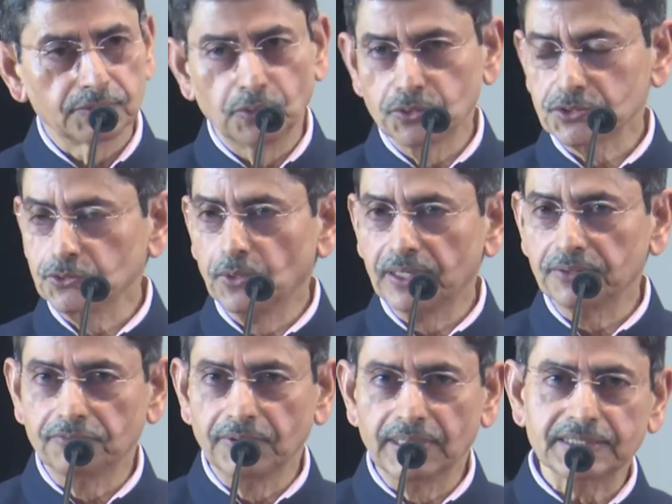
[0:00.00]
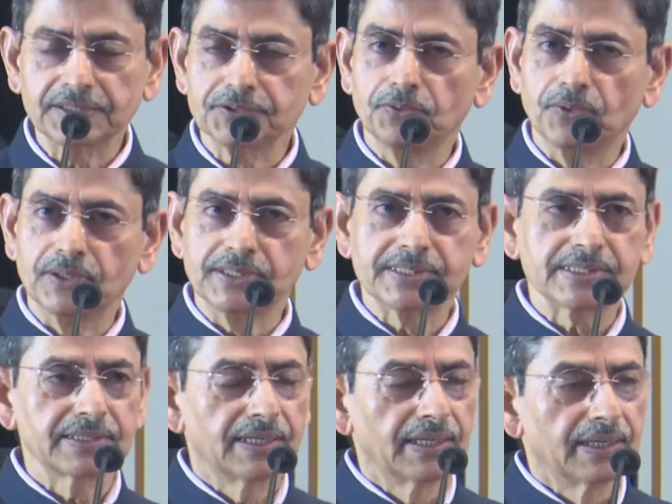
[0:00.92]
those who are working
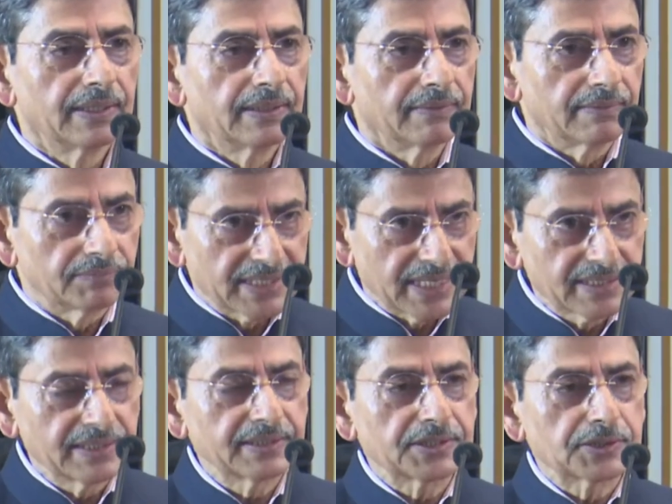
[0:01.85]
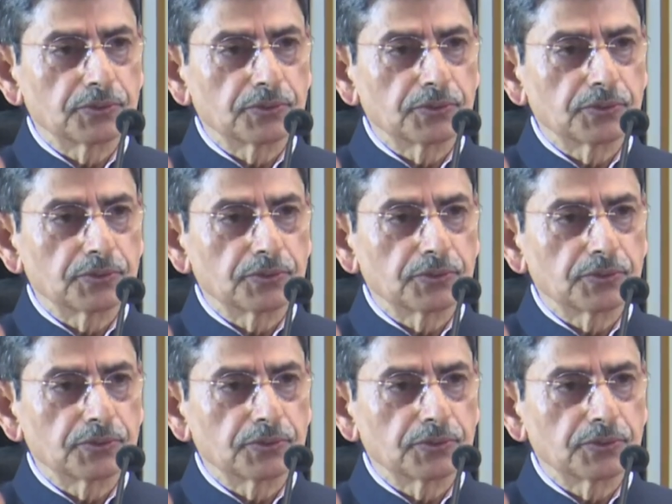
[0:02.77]
towards taking